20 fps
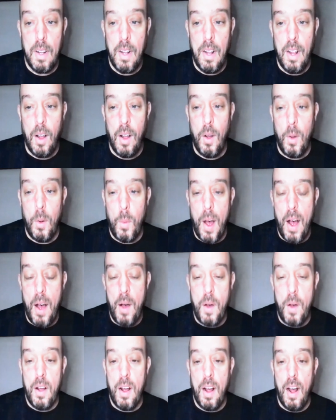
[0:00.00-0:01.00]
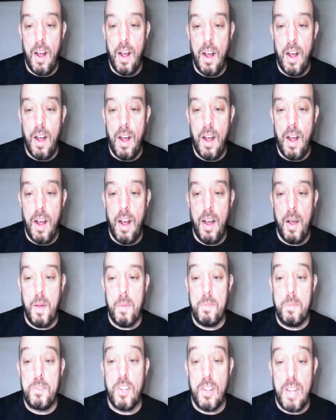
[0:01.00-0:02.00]
Oh wow.
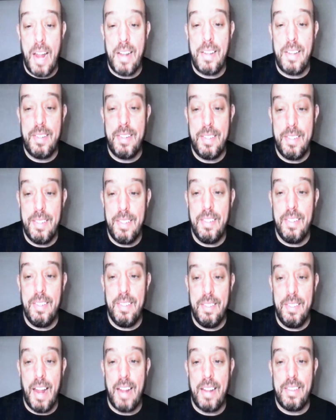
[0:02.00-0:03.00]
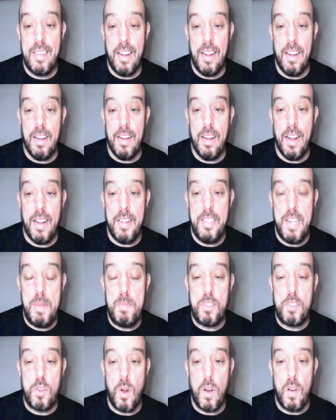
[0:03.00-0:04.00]
So that's a deep
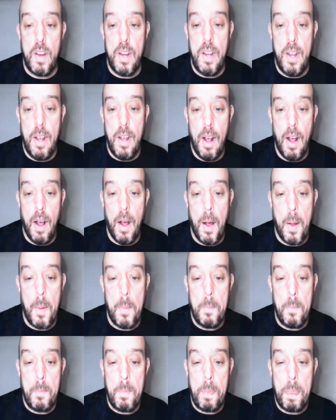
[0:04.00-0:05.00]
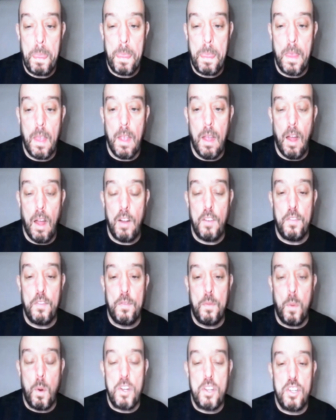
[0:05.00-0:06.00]
story.
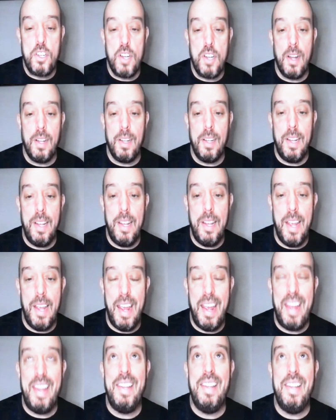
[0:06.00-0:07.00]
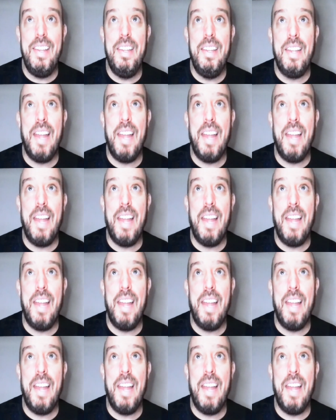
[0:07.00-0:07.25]
Unfortunately, in